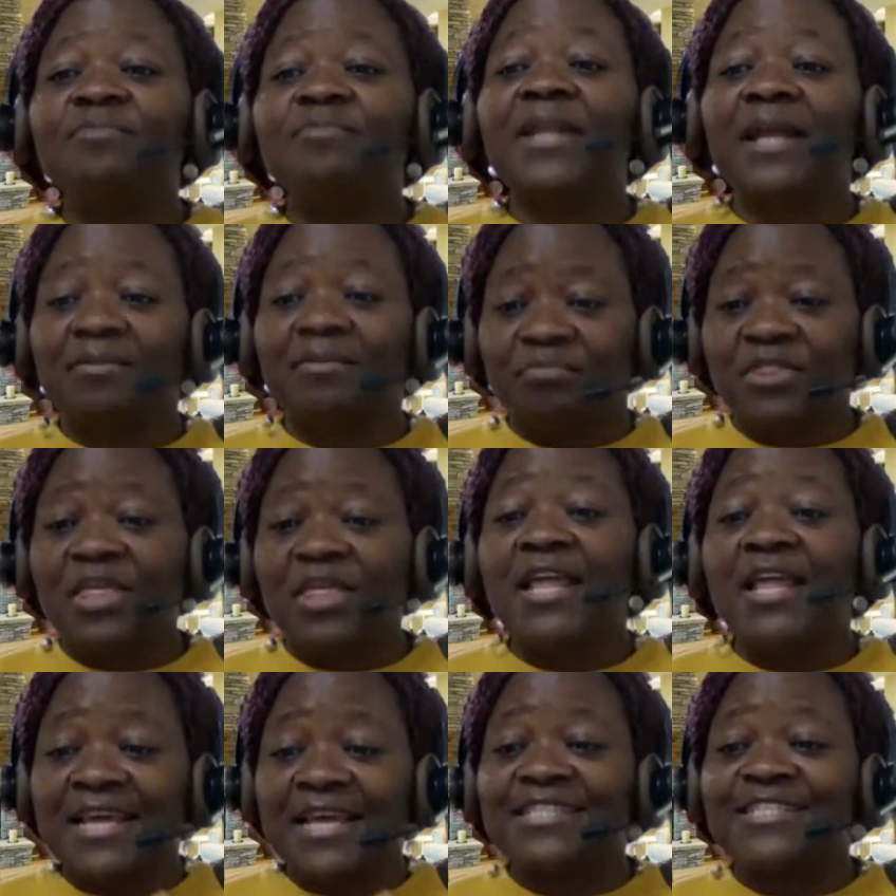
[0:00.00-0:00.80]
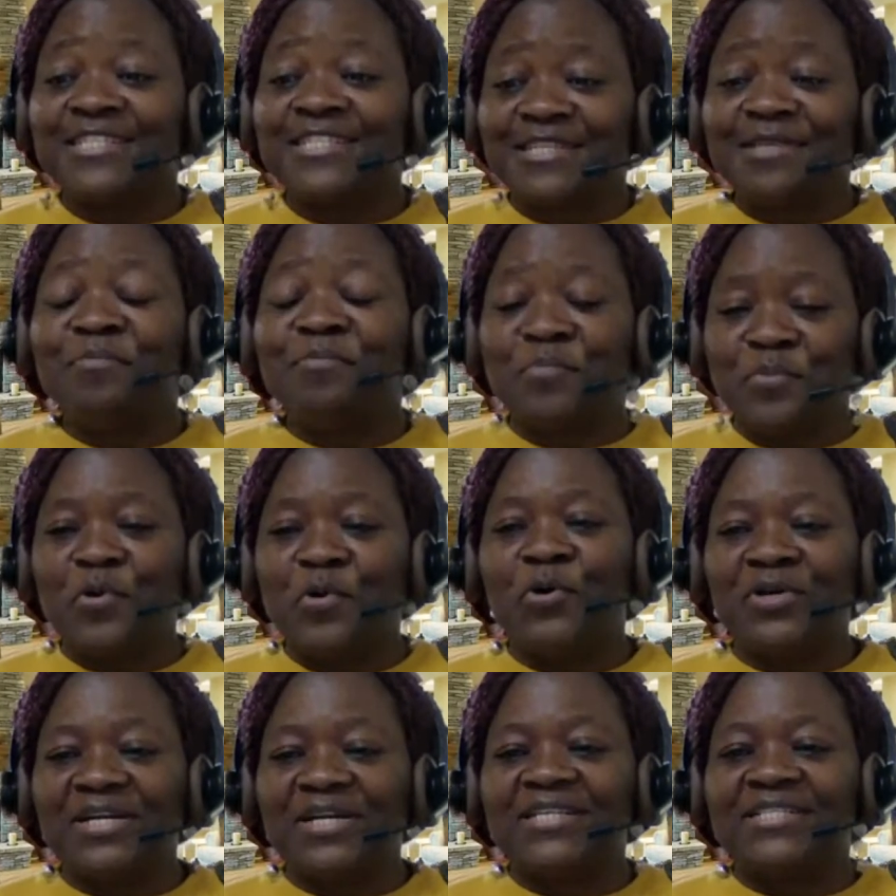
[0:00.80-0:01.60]
but I think that is
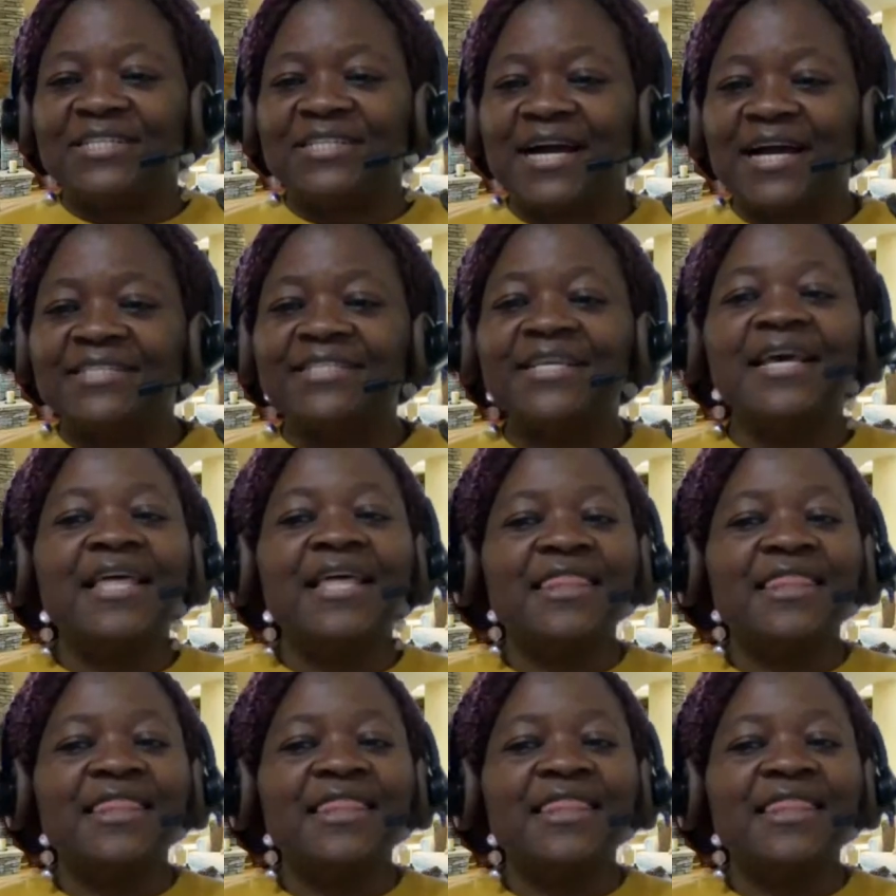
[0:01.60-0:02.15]
important, guys.